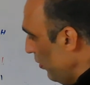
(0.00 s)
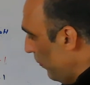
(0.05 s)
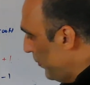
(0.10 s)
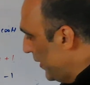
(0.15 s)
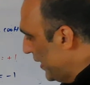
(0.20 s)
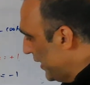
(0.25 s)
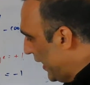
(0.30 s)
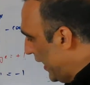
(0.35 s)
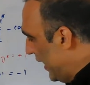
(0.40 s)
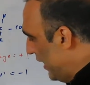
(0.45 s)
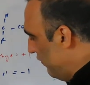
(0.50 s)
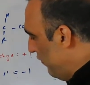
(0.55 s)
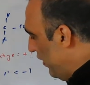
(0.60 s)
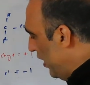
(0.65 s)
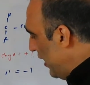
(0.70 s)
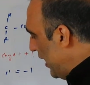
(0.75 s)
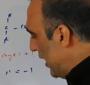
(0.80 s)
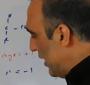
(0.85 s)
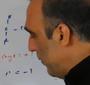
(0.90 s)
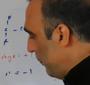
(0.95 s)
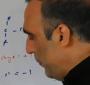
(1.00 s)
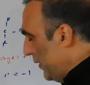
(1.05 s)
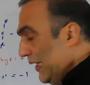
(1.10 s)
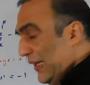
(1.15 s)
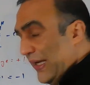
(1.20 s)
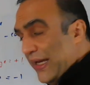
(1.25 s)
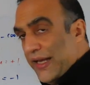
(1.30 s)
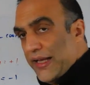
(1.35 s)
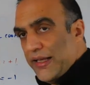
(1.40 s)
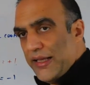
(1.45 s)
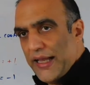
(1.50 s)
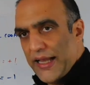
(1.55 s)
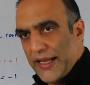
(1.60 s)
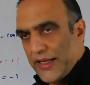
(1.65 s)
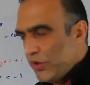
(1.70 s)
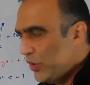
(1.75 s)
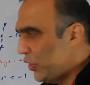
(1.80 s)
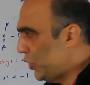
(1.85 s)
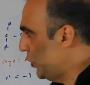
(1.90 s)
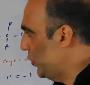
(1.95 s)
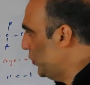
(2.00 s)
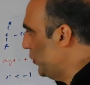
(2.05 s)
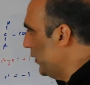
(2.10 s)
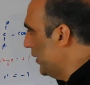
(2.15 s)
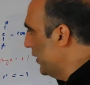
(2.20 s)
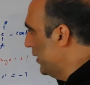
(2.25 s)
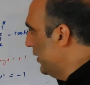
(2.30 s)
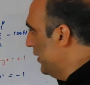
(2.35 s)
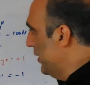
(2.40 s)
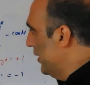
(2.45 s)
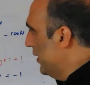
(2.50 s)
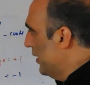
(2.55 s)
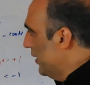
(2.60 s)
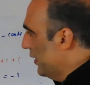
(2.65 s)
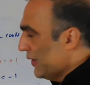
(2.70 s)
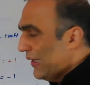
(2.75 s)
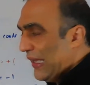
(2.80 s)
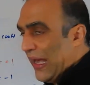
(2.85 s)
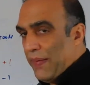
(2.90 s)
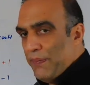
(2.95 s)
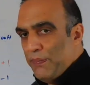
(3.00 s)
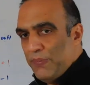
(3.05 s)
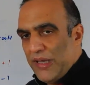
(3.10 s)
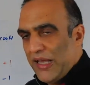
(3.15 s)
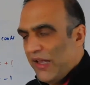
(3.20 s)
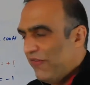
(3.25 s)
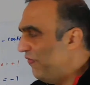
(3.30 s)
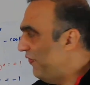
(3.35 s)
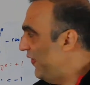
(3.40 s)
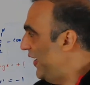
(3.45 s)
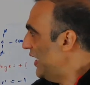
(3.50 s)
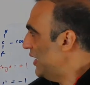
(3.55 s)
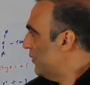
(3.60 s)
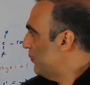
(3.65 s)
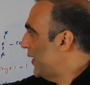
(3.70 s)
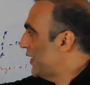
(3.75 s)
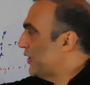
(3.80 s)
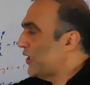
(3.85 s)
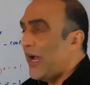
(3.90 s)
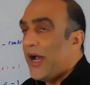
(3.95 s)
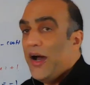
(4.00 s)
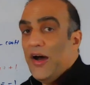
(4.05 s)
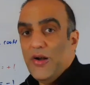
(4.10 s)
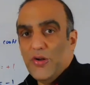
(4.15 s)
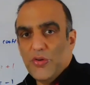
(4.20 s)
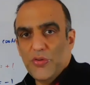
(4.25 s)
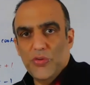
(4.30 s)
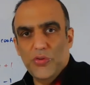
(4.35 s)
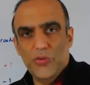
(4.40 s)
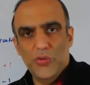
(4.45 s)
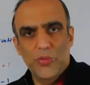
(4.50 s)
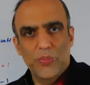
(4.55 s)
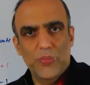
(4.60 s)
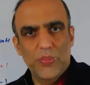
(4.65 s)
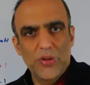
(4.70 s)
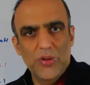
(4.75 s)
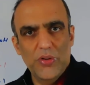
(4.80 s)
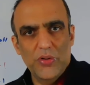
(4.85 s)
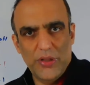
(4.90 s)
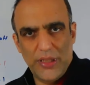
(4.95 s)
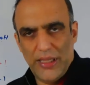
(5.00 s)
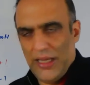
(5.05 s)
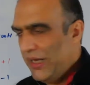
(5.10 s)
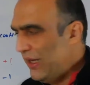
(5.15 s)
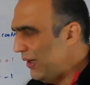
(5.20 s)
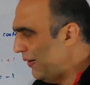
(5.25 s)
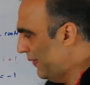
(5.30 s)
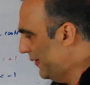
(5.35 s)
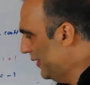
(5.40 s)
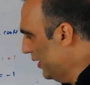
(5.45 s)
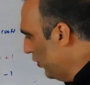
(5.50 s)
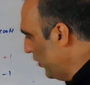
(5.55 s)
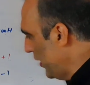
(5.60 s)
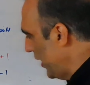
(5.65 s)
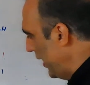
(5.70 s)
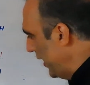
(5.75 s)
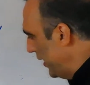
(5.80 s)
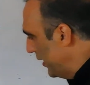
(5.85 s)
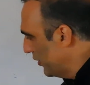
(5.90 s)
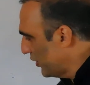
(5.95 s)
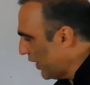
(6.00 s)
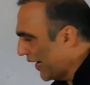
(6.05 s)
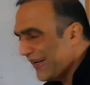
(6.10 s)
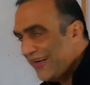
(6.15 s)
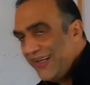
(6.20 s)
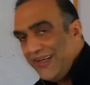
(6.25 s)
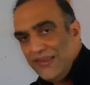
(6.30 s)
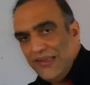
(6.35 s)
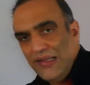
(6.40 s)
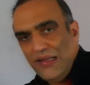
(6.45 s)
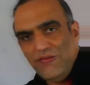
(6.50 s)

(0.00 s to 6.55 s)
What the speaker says: pKa1 and the pKa2 can be affected by the R group. Okay? Okay, directly